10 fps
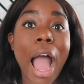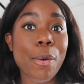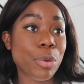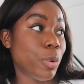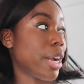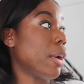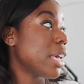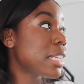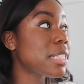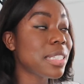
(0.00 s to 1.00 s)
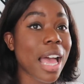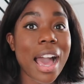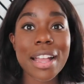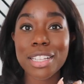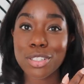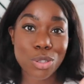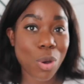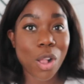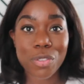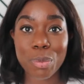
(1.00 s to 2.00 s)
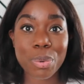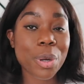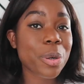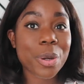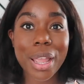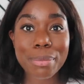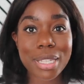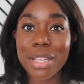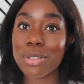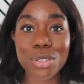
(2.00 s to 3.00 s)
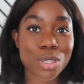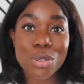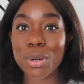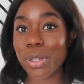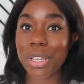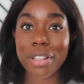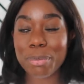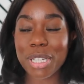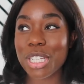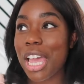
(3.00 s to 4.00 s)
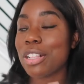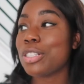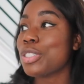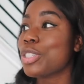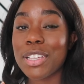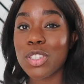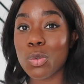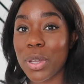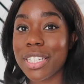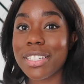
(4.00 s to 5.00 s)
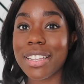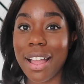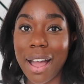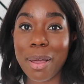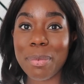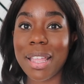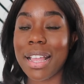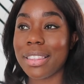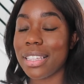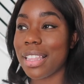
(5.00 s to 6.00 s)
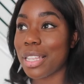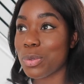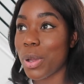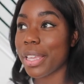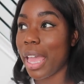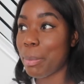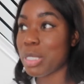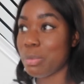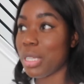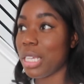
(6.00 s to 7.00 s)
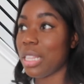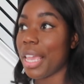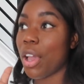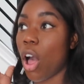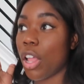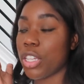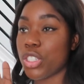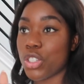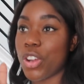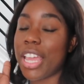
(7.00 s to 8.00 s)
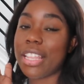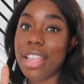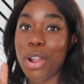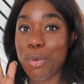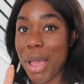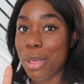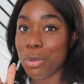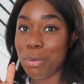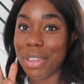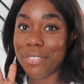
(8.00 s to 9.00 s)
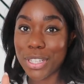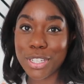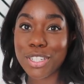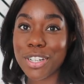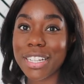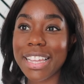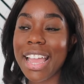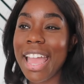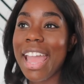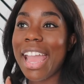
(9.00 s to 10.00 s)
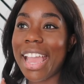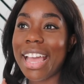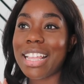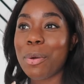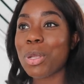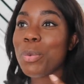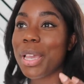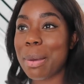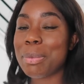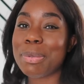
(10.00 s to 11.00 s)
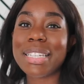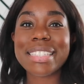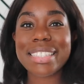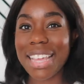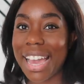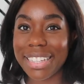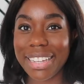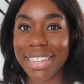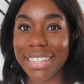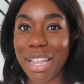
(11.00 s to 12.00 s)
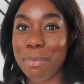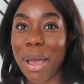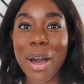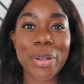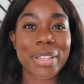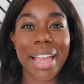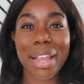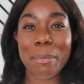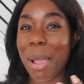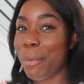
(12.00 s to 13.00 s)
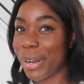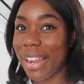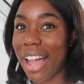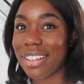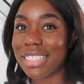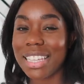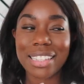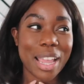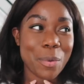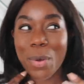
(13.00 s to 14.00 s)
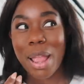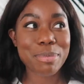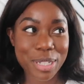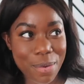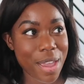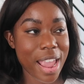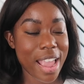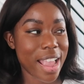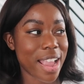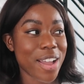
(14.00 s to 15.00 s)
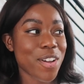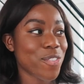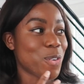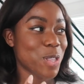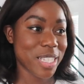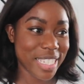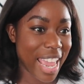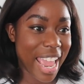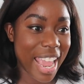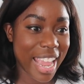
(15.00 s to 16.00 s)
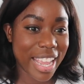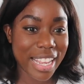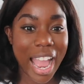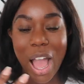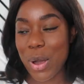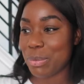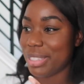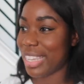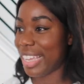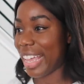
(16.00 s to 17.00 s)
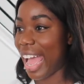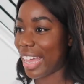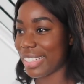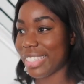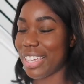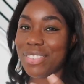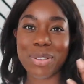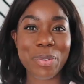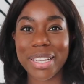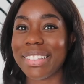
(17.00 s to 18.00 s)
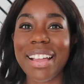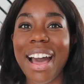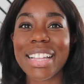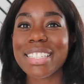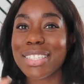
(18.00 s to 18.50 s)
I would work out inside and do all of the programs I used to do early on in my channels. I switched it up. And I think that's what kept me like on a straight and narrow path of my fitness journey. And I wanna wake up and be excited about like my workouts and like what I'm doing for the day and how I'm staying active and whatnot.